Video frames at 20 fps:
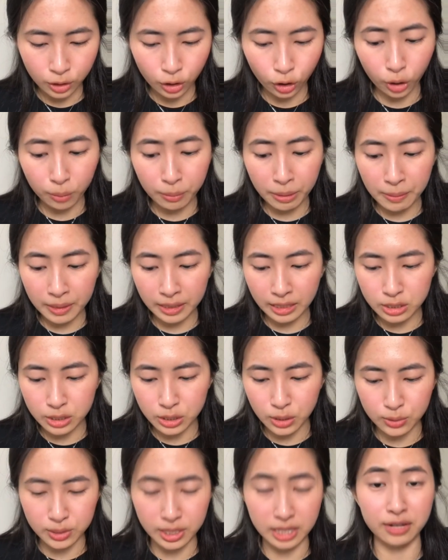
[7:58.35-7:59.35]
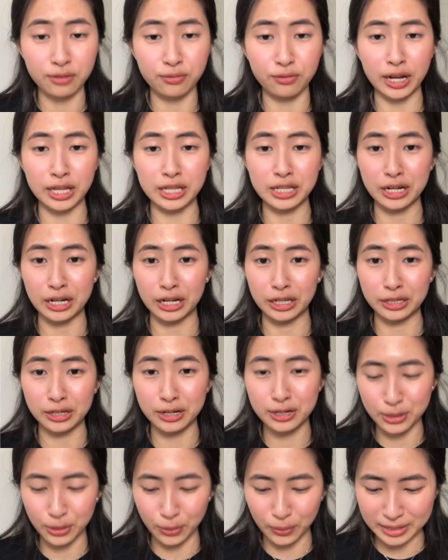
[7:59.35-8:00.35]
or maybe let's use a different
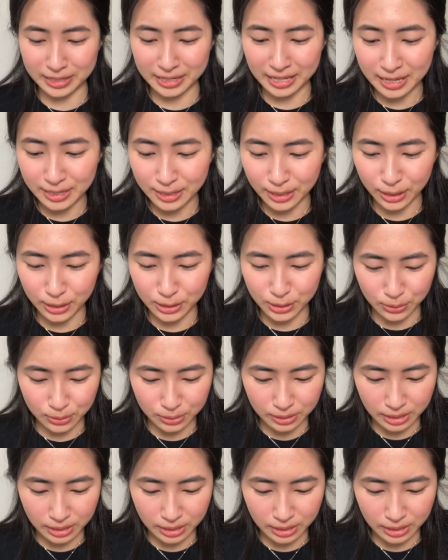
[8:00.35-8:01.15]
color so it's easier to